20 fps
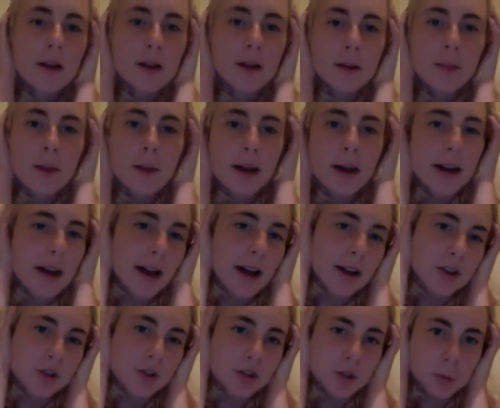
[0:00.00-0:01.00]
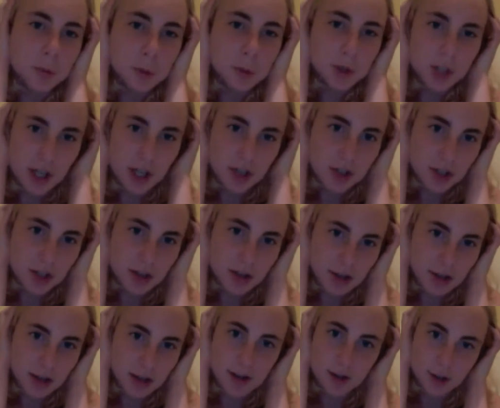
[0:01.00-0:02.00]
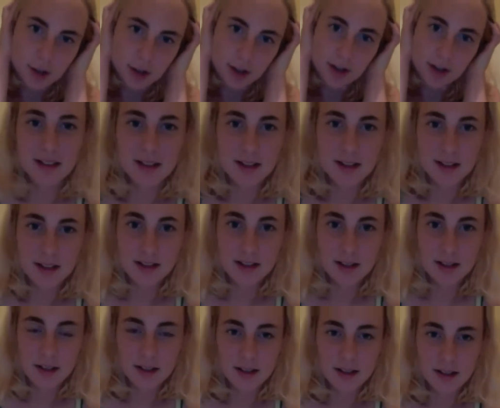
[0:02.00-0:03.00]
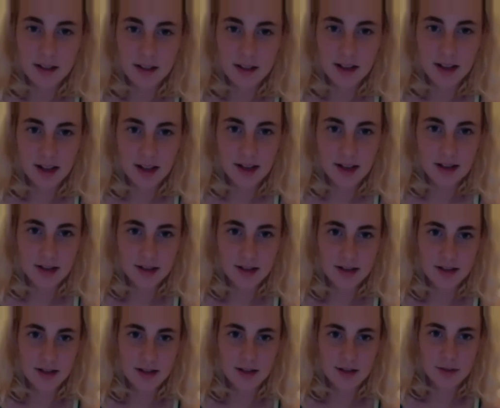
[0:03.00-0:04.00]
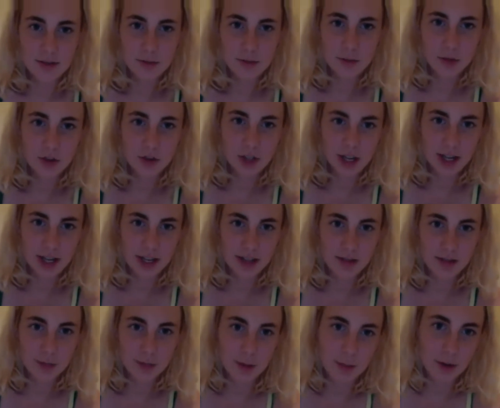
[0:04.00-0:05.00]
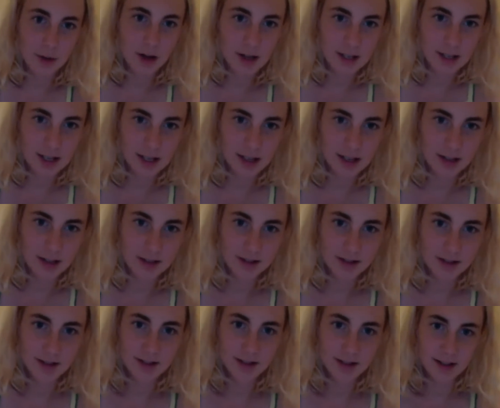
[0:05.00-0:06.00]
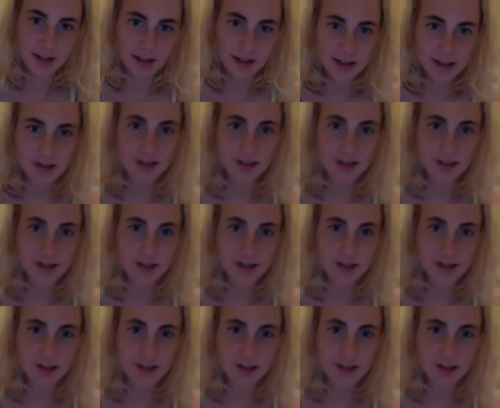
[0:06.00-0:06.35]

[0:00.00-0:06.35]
my astral projection center and project my body like